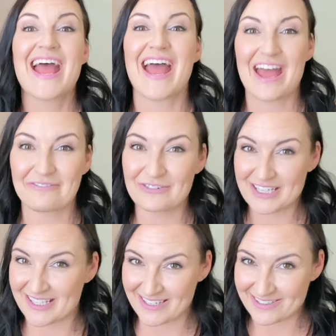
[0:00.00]
Every
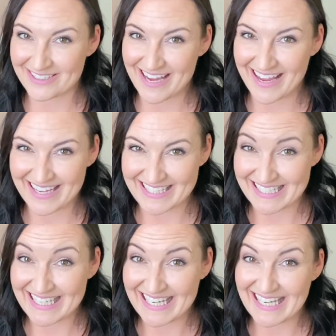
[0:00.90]
single day, it's
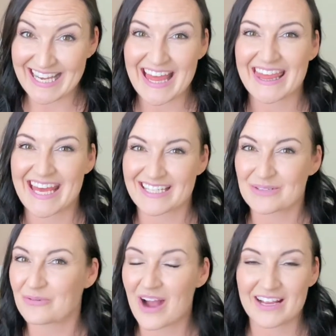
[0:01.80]
key. That's
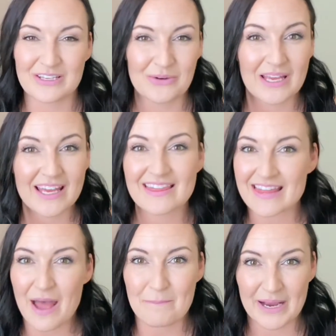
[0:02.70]
why you hit
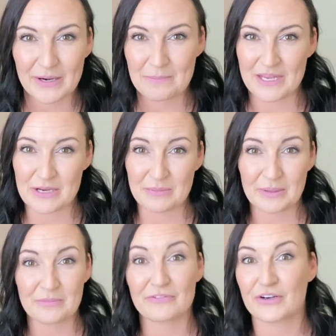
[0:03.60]
that bare
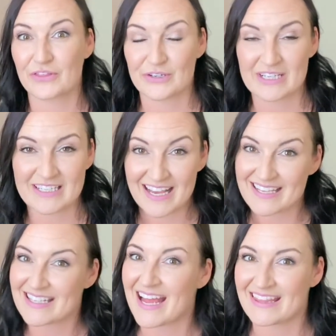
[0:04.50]
minimum for 30
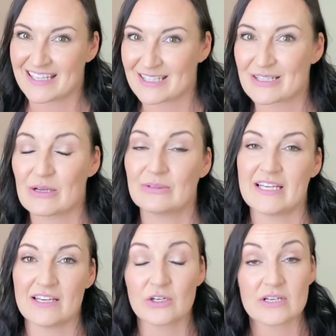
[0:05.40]
days and then slowly
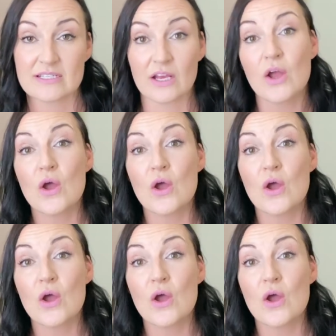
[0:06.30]
increase it.